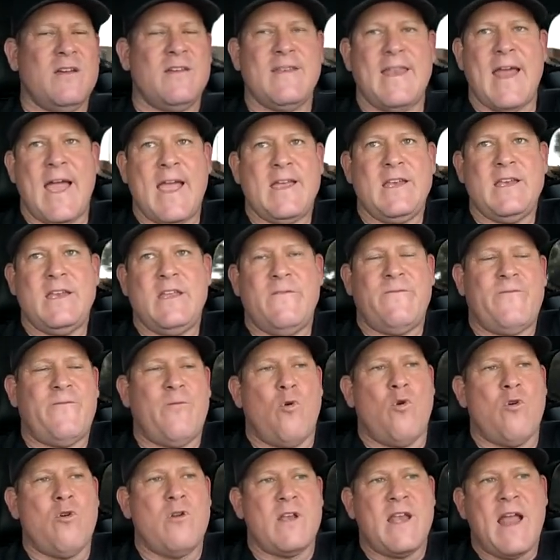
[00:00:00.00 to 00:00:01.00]

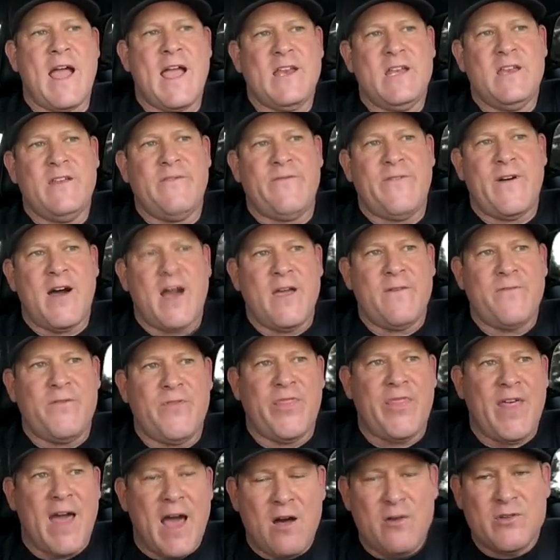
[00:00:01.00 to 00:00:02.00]
$94,000,
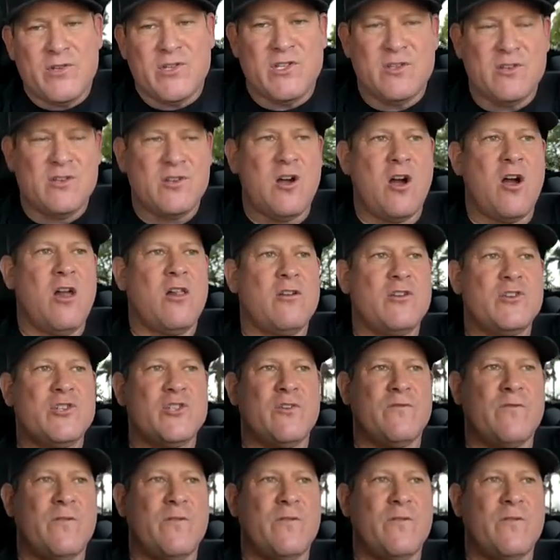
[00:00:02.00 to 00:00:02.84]
$95,000